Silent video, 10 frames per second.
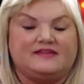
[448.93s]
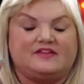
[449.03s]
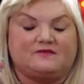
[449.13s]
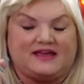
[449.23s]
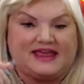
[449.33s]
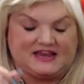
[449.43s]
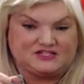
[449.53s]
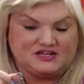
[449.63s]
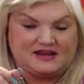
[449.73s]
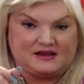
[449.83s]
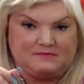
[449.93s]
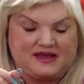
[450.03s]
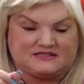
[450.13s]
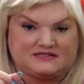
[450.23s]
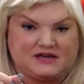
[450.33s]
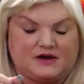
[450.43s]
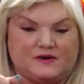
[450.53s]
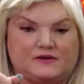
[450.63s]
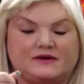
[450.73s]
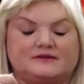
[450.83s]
They're vacationing in Mexico.